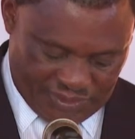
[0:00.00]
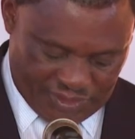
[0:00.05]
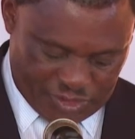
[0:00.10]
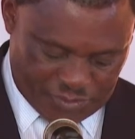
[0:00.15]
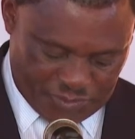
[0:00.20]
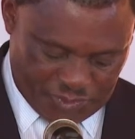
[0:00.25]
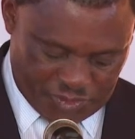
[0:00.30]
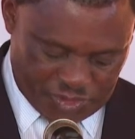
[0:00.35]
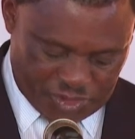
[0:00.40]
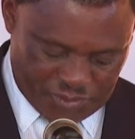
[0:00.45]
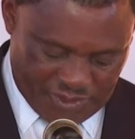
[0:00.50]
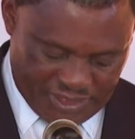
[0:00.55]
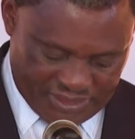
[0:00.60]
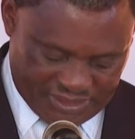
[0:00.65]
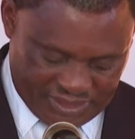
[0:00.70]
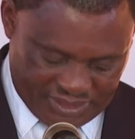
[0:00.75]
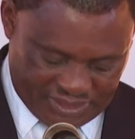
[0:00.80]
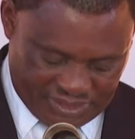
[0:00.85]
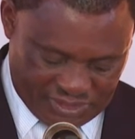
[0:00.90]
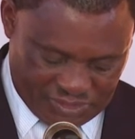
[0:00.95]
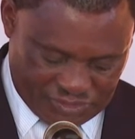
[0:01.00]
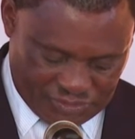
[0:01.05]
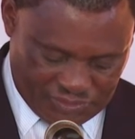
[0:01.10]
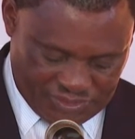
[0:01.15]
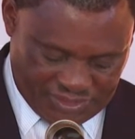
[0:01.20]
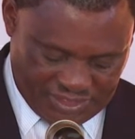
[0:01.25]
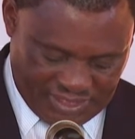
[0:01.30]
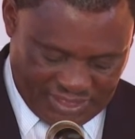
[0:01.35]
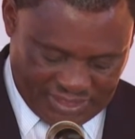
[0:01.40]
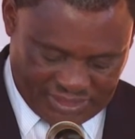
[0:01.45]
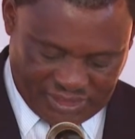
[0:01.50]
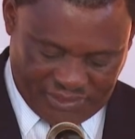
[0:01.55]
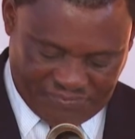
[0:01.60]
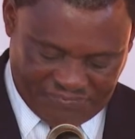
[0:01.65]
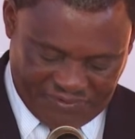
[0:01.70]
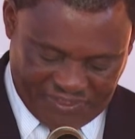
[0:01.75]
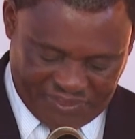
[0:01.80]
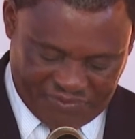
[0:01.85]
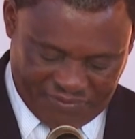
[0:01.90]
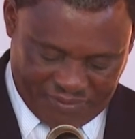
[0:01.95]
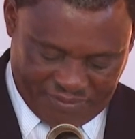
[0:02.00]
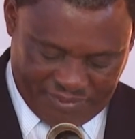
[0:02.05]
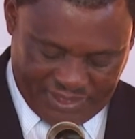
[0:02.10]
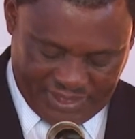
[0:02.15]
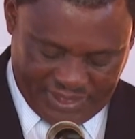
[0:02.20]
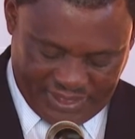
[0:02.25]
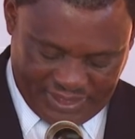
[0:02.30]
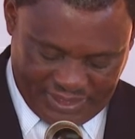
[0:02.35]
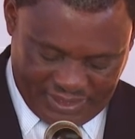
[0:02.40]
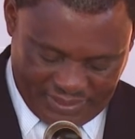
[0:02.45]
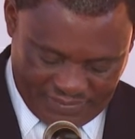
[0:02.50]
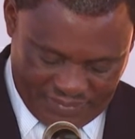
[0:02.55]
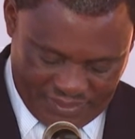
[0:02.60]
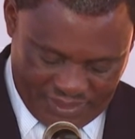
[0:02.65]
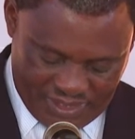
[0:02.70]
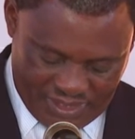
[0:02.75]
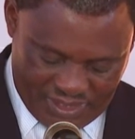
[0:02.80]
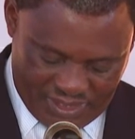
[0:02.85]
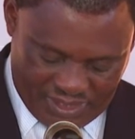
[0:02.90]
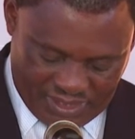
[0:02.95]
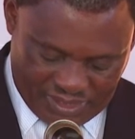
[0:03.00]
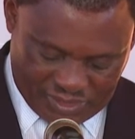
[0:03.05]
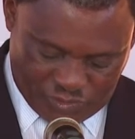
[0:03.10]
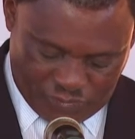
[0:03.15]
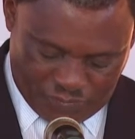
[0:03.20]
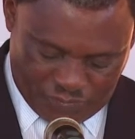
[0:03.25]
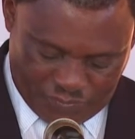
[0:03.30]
responsibilities in so just and faithful manner as to